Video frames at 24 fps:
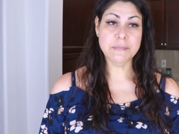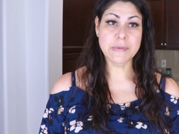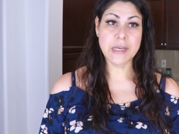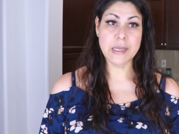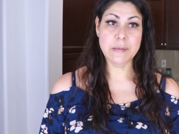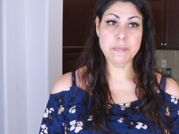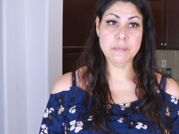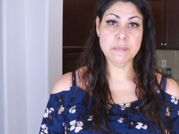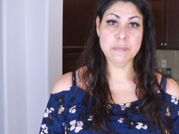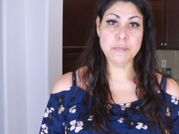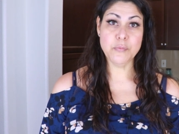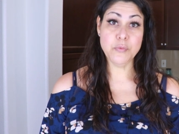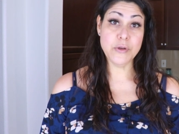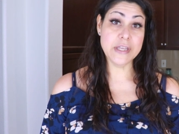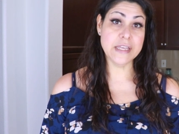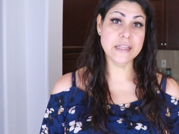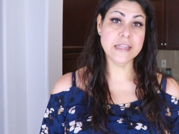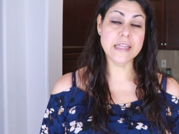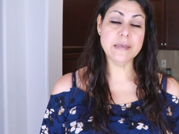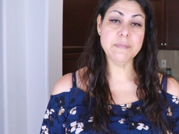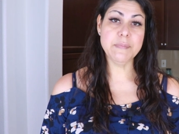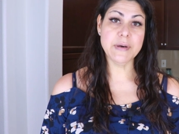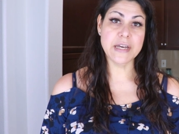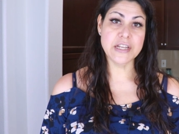My
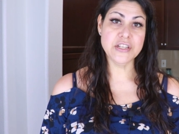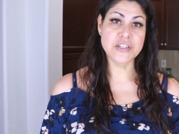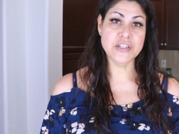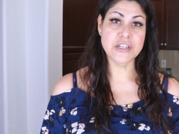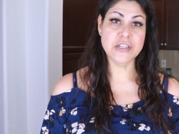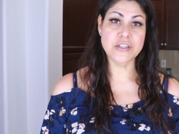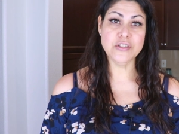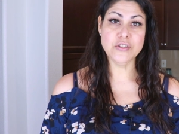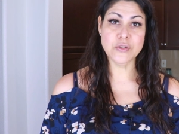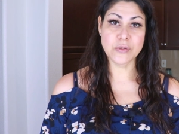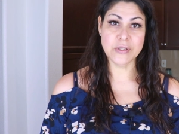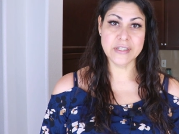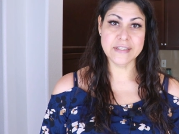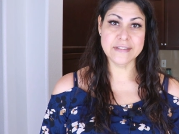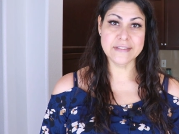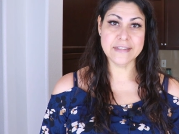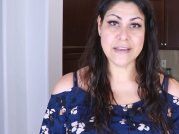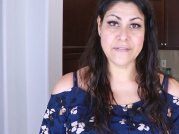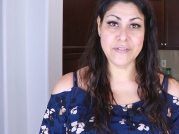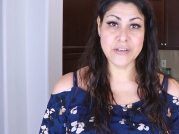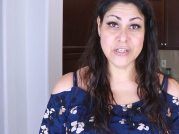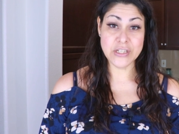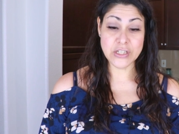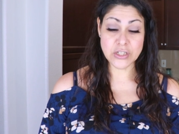weekly budget is only
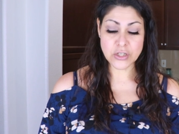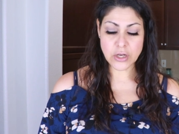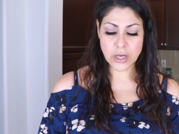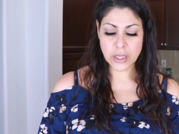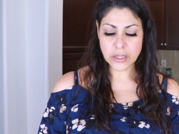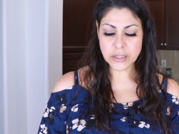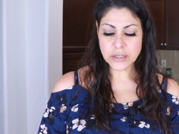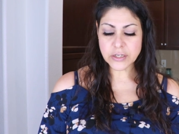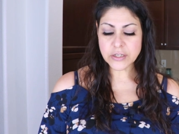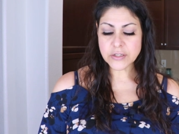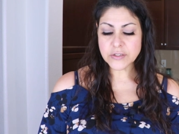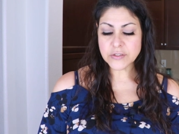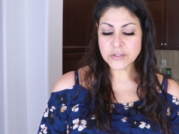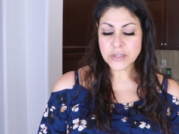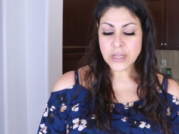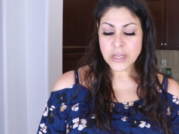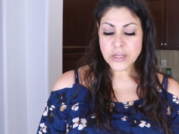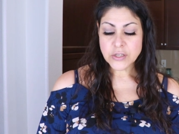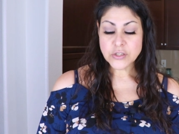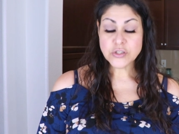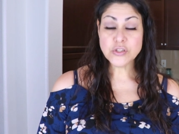$70,